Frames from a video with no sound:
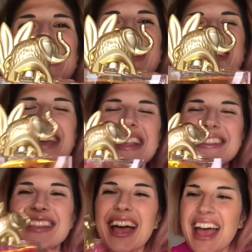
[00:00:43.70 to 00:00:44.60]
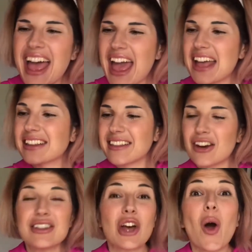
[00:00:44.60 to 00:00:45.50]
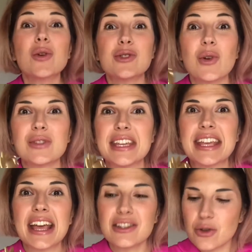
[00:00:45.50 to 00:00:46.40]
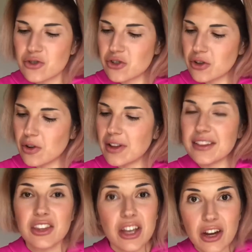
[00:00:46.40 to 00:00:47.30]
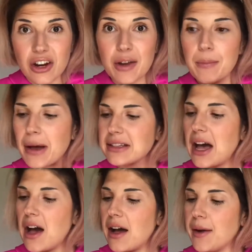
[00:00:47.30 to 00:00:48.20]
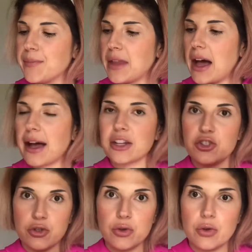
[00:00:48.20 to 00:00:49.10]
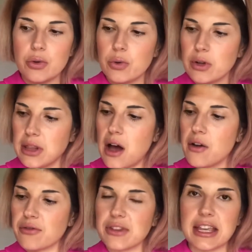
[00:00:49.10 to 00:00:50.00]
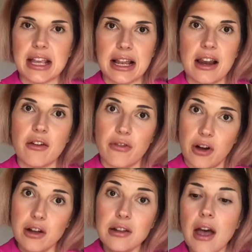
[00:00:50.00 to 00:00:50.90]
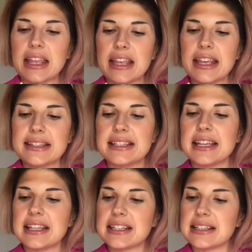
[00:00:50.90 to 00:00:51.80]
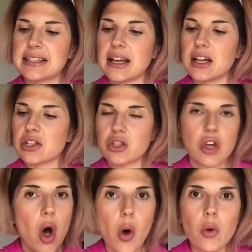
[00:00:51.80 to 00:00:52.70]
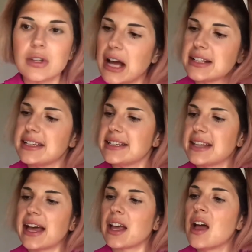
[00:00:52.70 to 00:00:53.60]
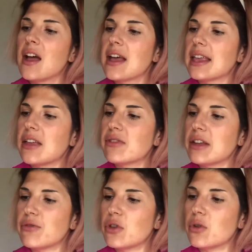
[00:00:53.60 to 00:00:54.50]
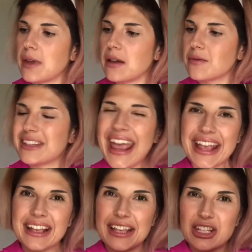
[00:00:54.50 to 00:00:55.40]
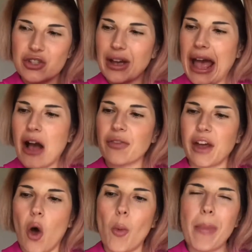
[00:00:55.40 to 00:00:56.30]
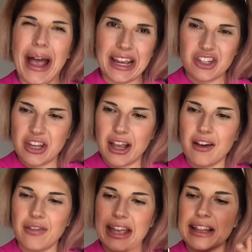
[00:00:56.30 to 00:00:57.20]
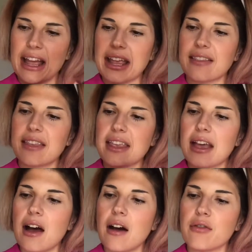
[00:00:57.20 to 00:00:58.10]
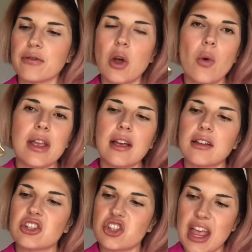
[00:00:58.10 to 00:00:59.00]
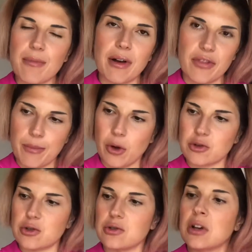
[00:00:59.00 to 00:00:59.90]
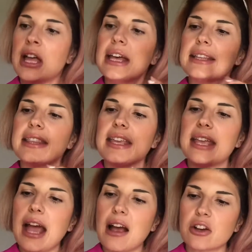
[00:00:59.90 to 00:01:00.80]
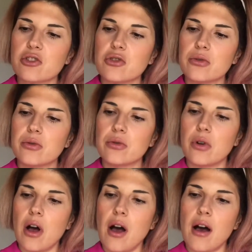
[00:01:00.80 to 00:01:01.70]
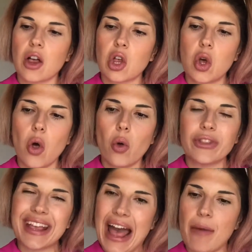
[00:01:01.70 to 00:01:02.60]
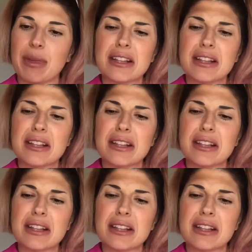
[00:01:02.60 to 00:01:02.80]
Yes! And there is also the Kenzo Jungle Tigre, but I do love the L'Elephant. It is so 90s, like even if you take into account the whole packaging of it, like the flowing shape of the bottle, the actual gold cap.